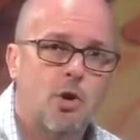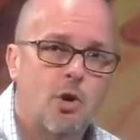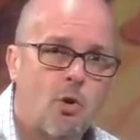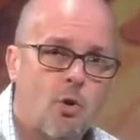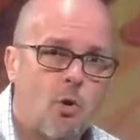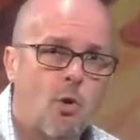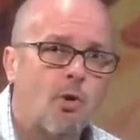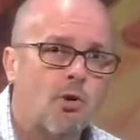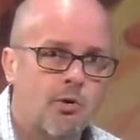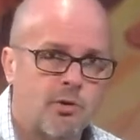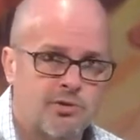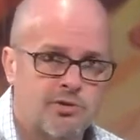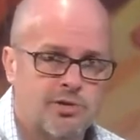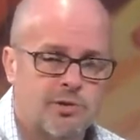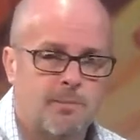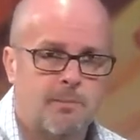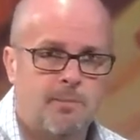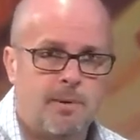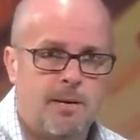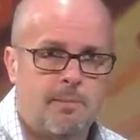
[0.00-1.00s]

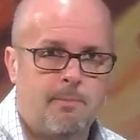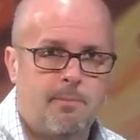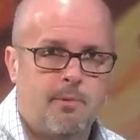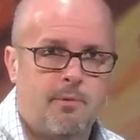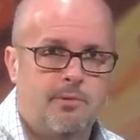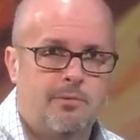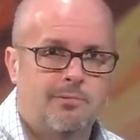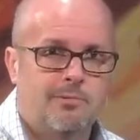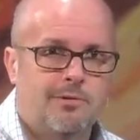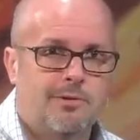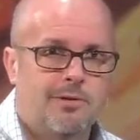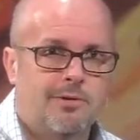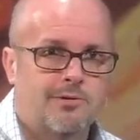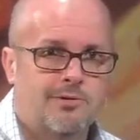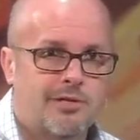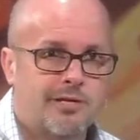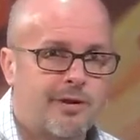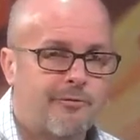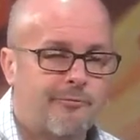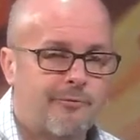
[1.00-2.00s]
quarrelsome people.
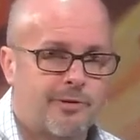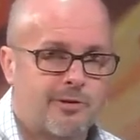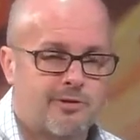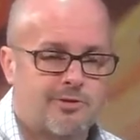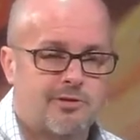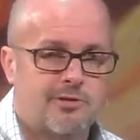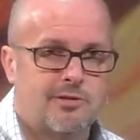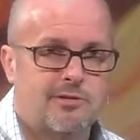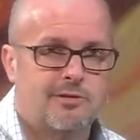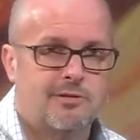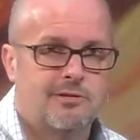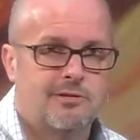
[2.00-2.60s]
There's a difference.